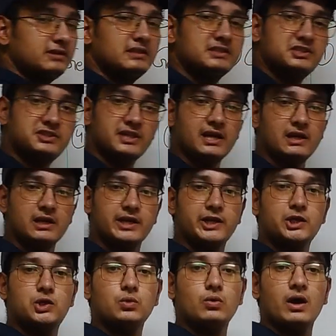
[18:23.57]
this gel
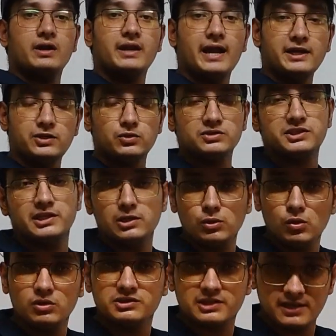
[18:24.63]
into a
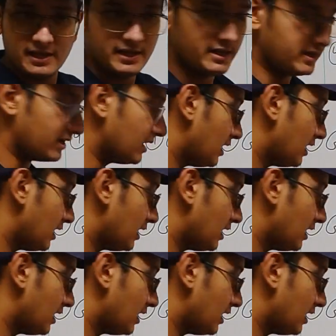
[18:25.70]
nitrocellulose layer,